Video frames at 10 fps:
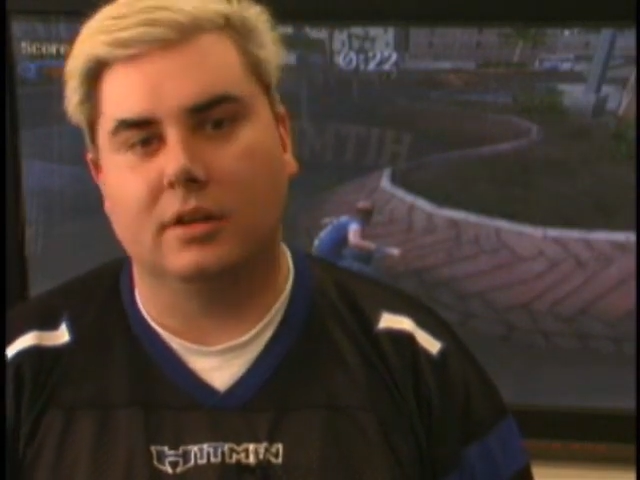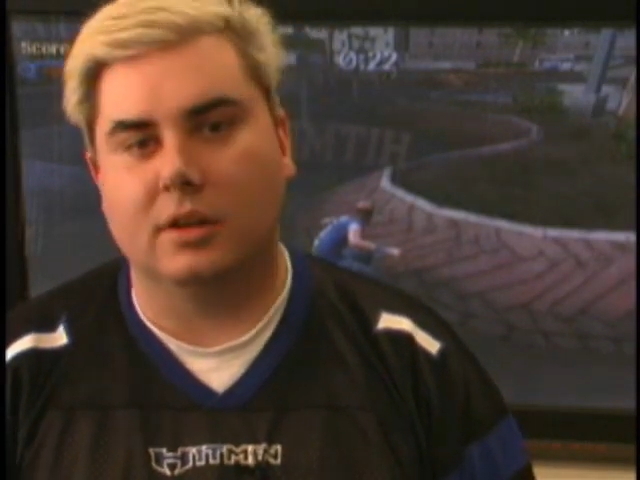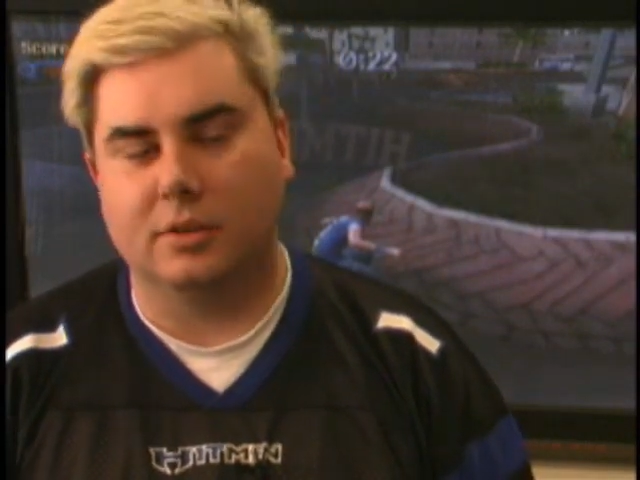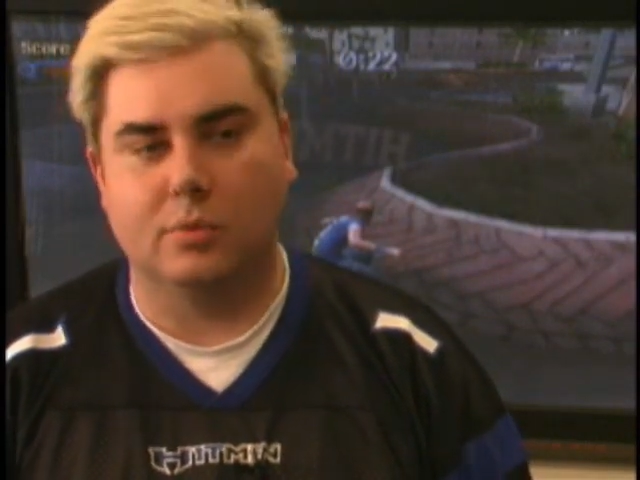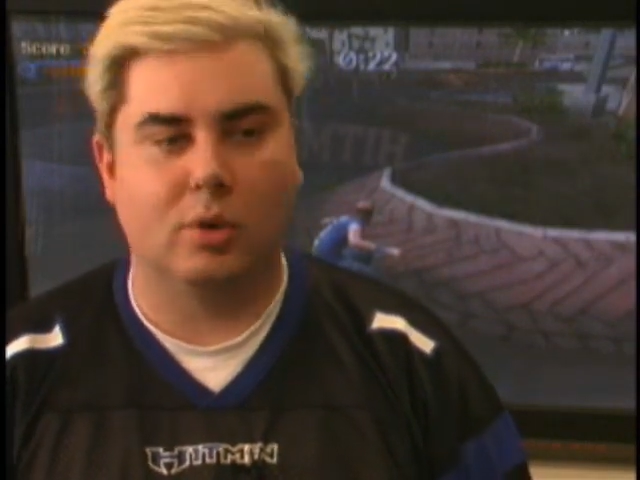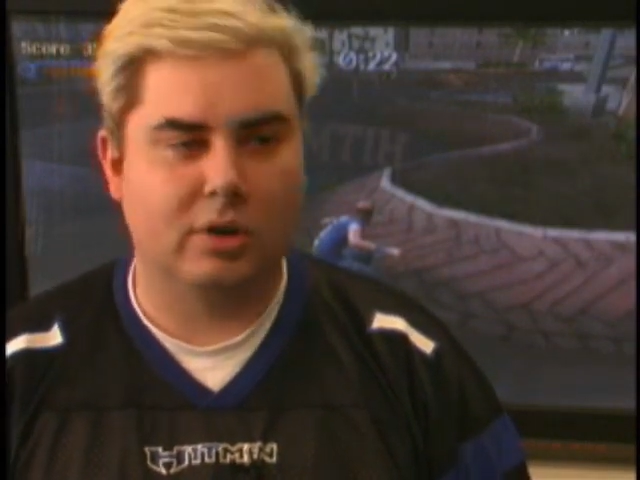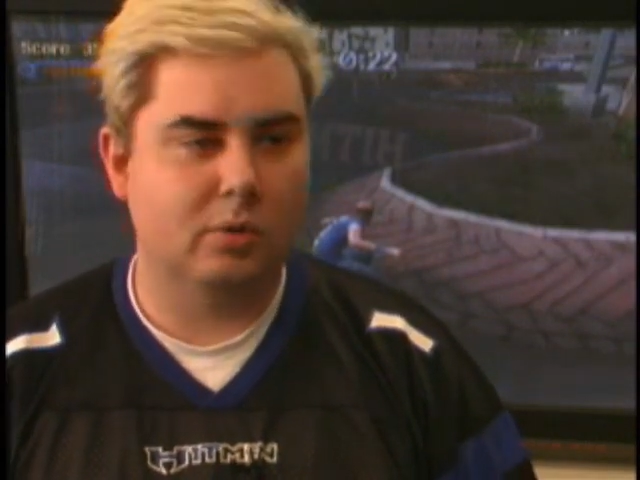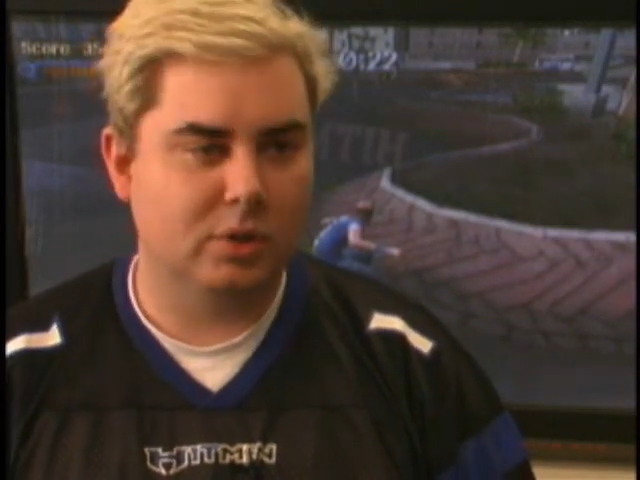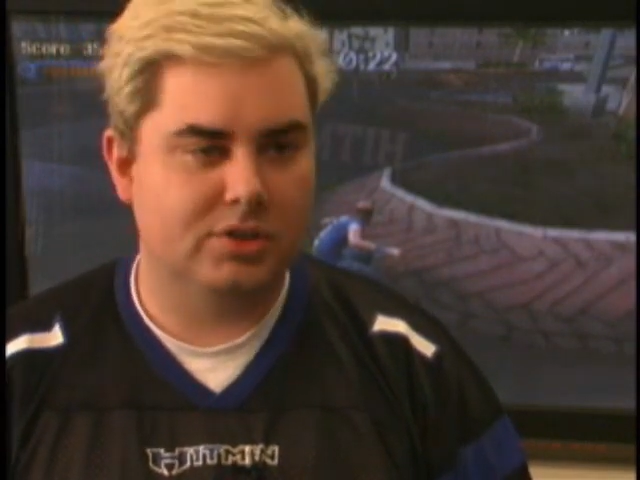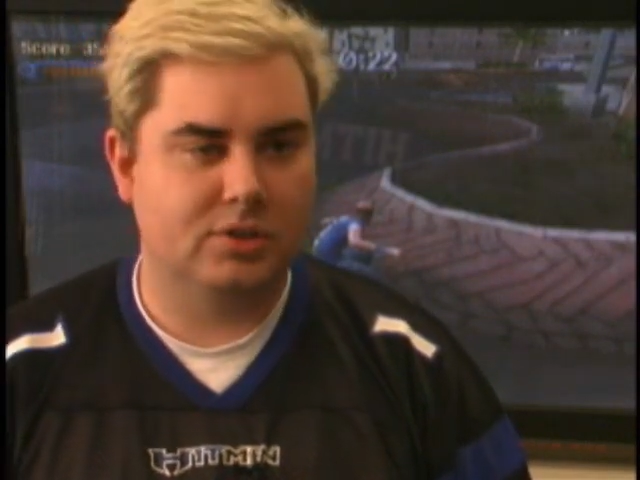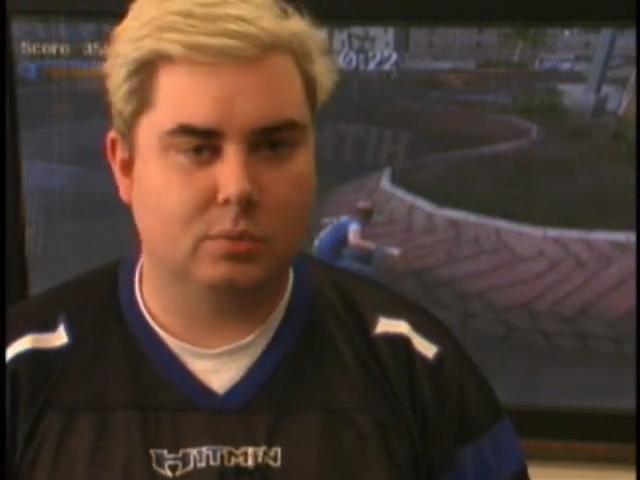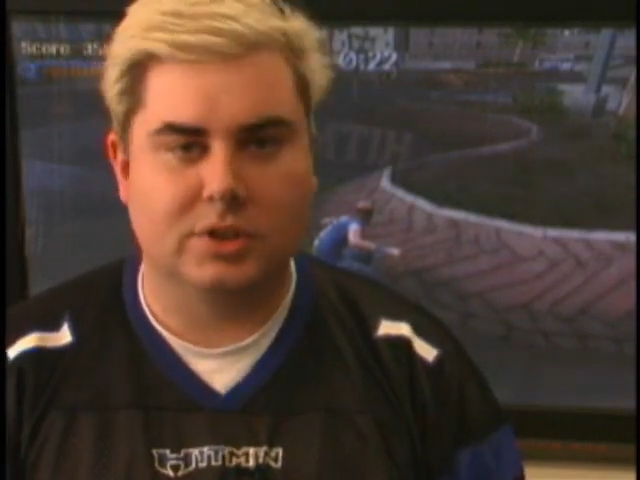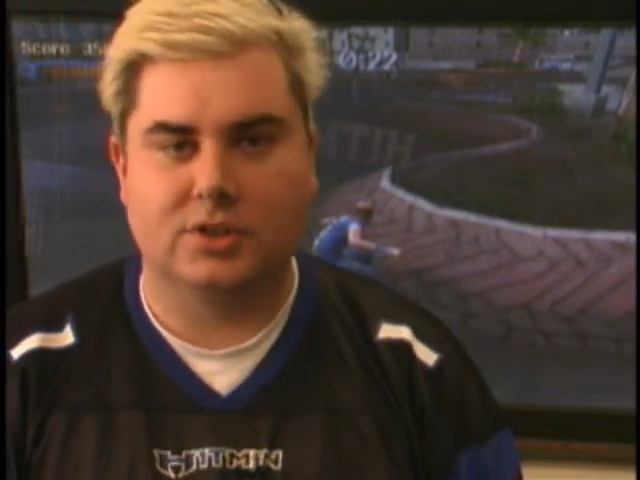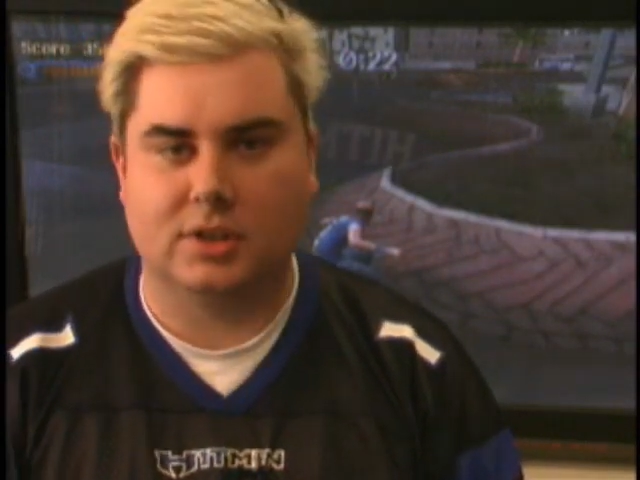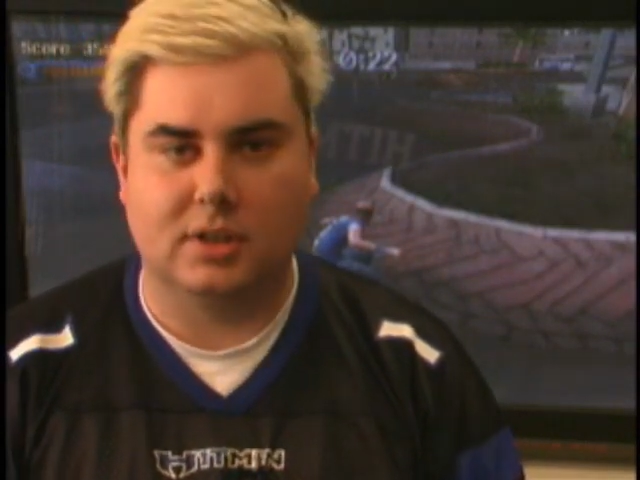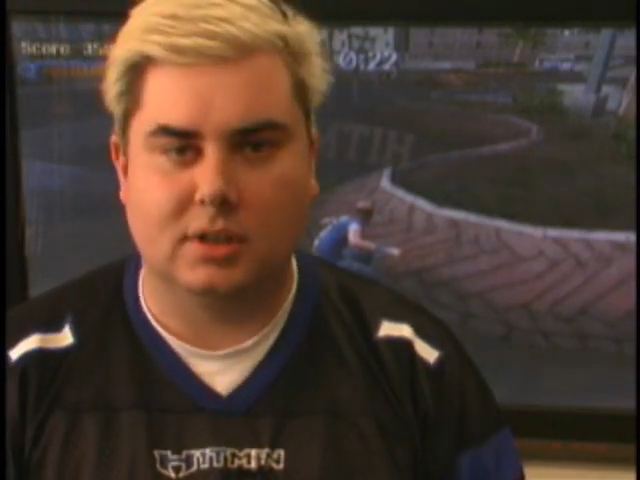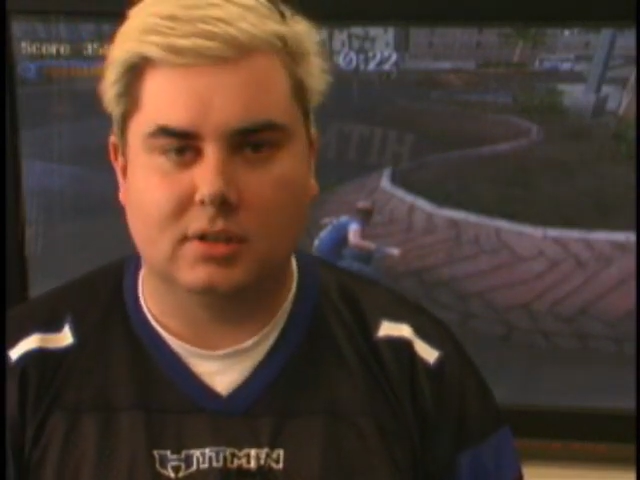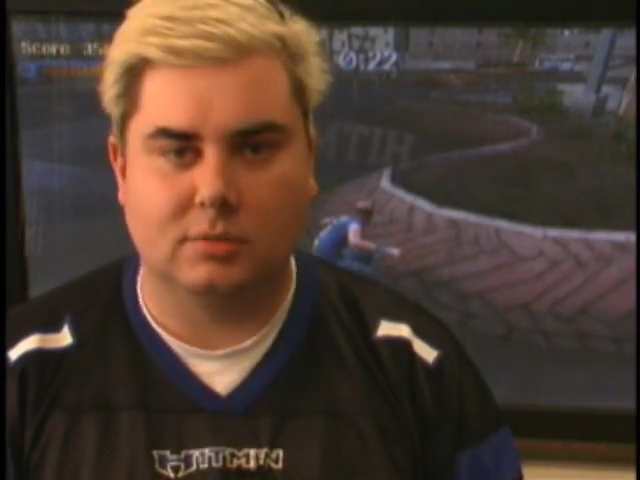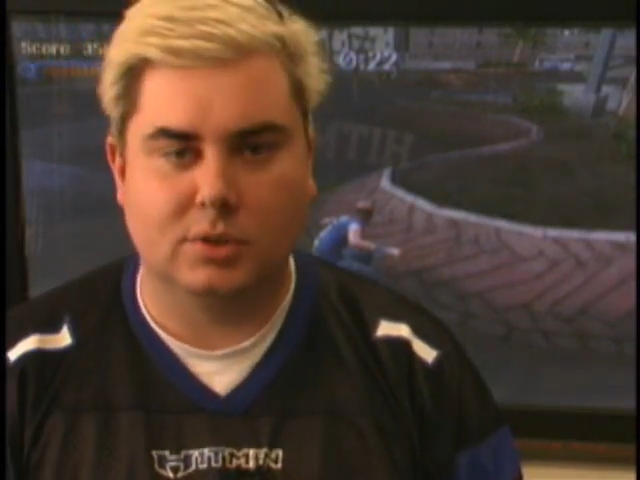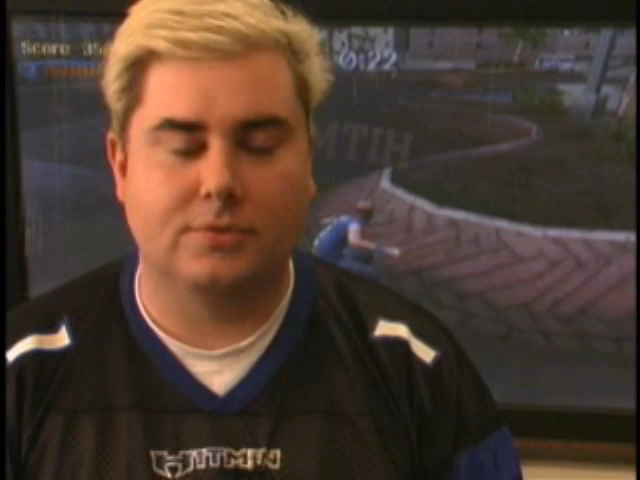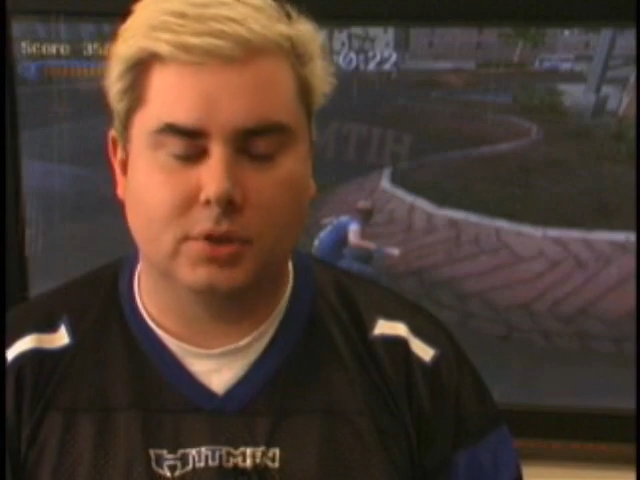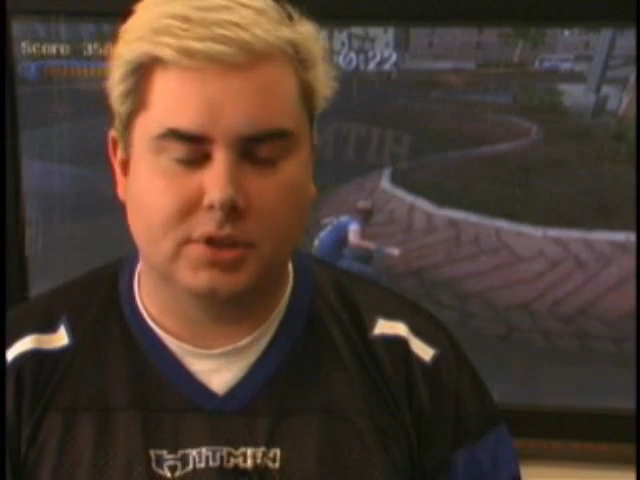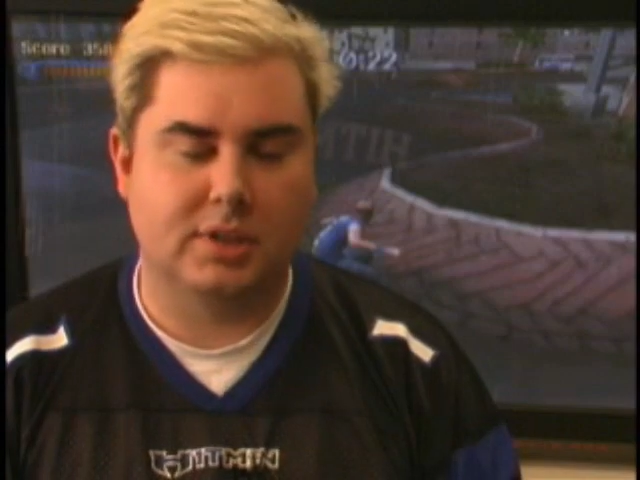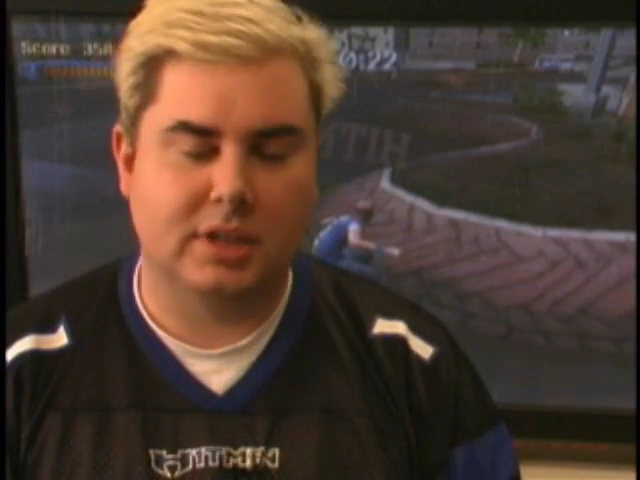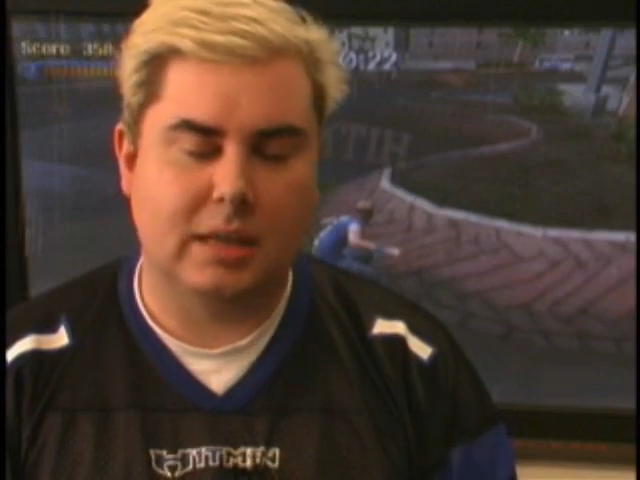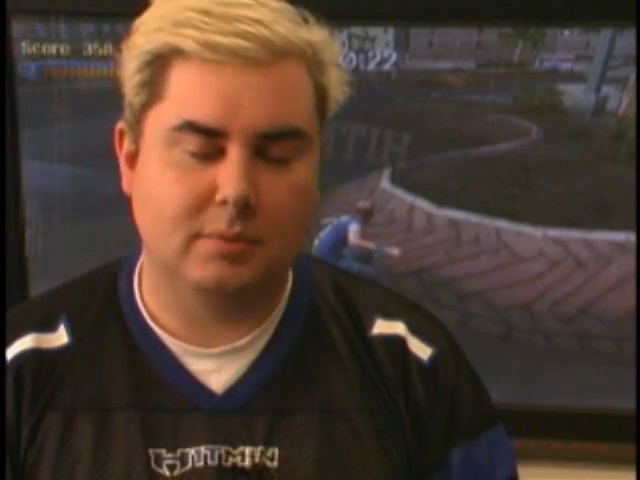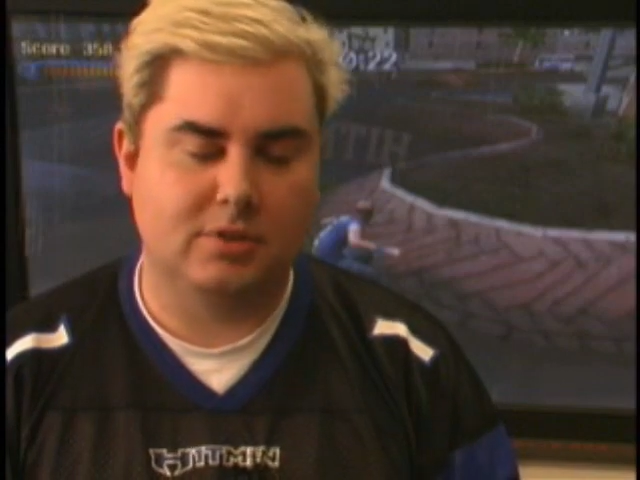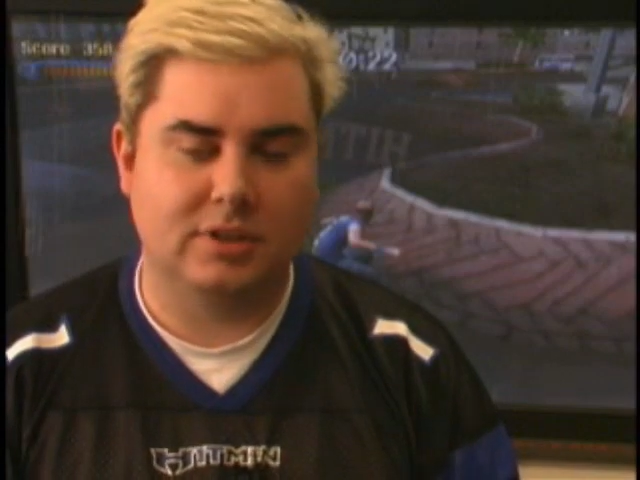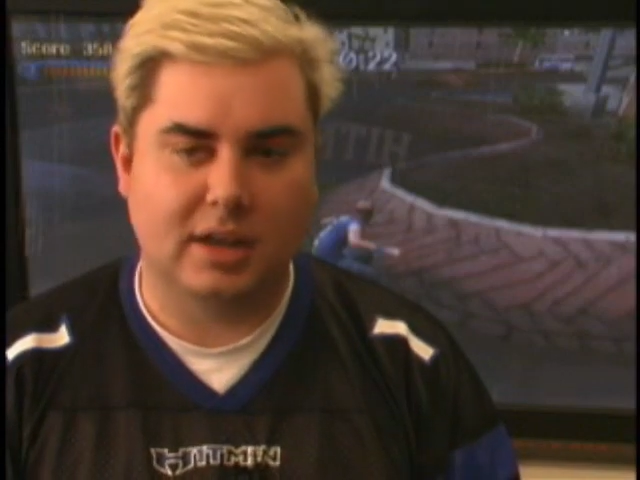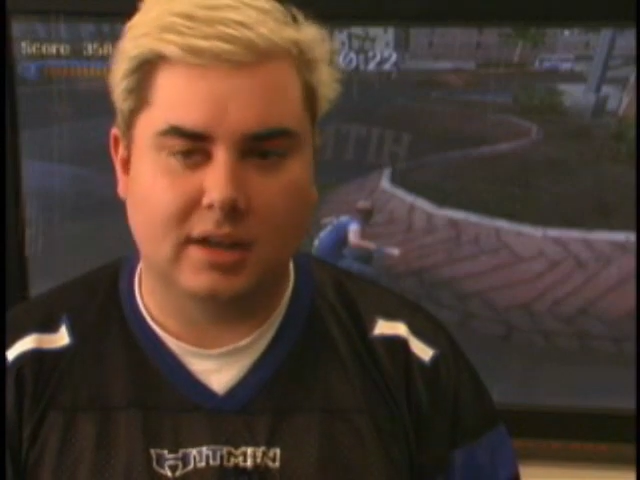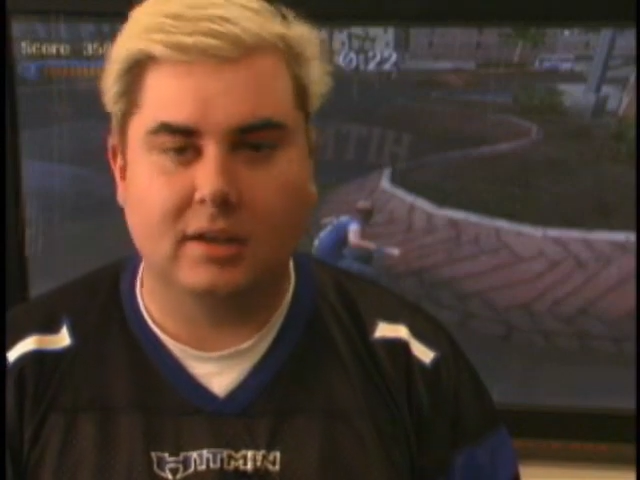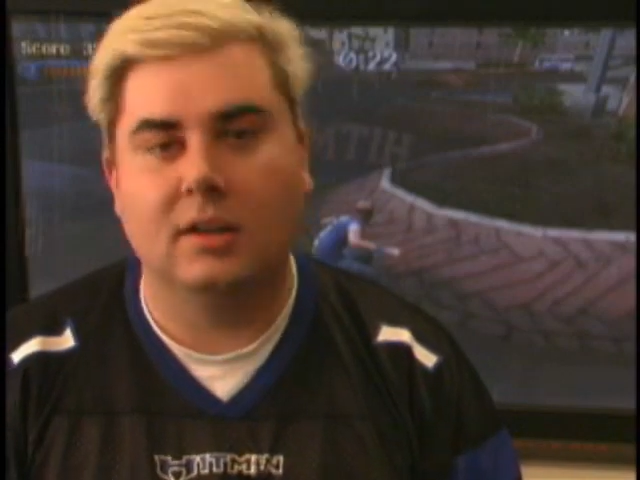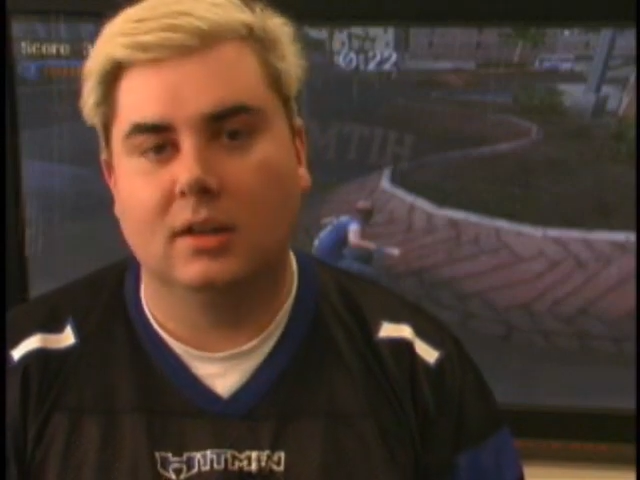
you know, you're wondering which version of the game you should get.